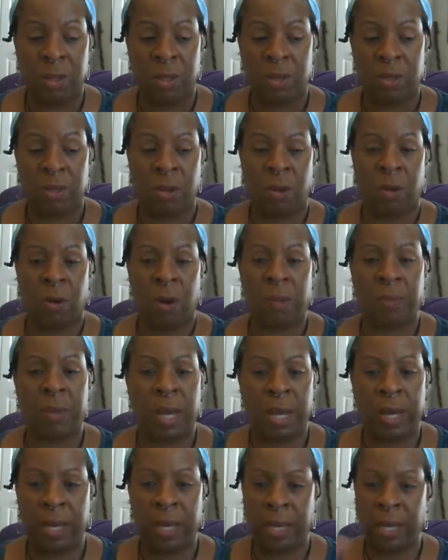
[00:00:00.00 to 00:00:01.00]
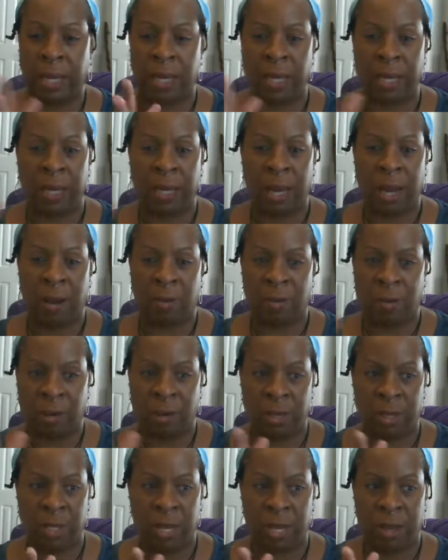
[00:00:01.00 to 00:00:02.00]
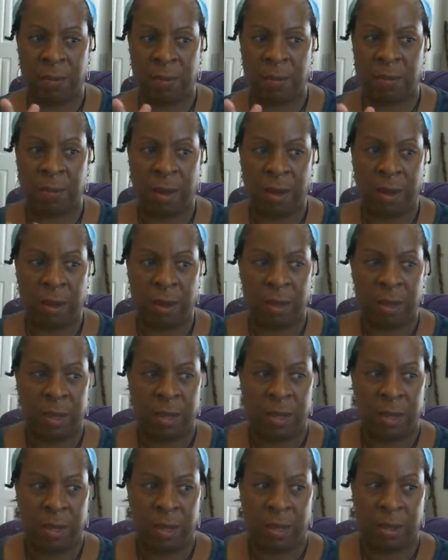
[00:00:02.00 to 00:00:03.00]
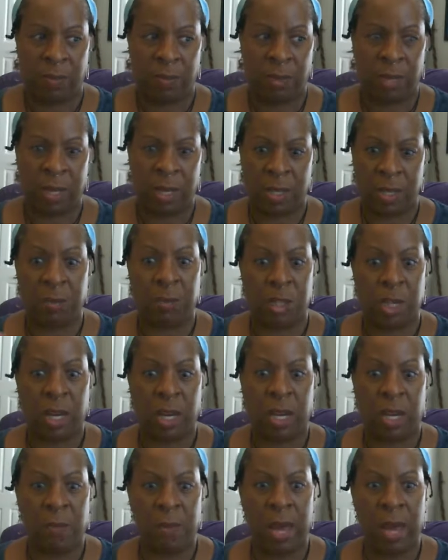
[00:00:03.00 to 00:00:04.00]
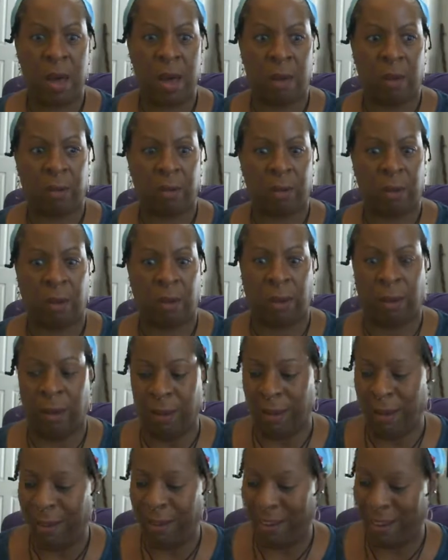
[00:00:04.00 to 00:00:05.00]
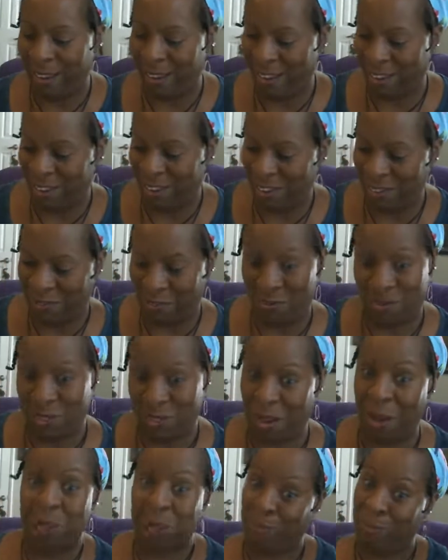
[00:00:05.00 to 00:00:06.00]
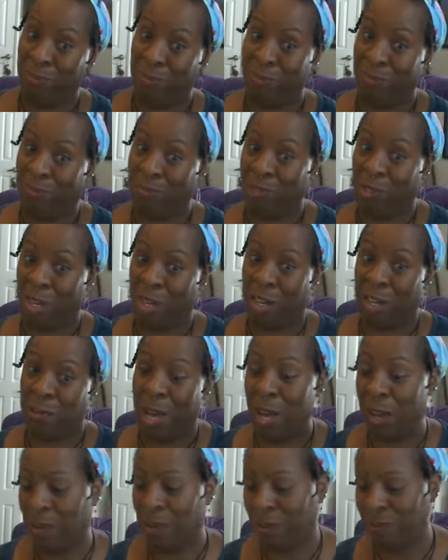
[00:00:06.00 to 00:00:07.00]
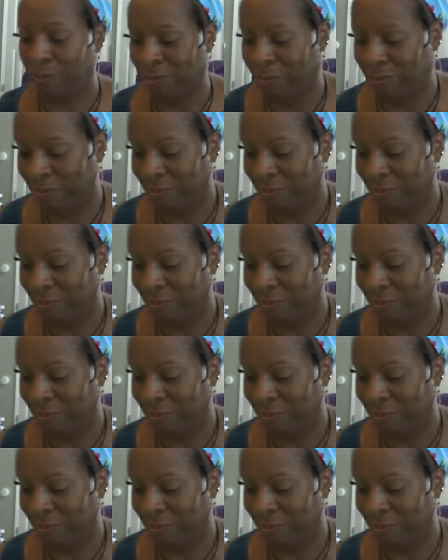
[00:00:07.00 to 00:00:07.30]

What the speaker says: So I'm kind of in and out with them because I'm checking them out. I'm checking them out.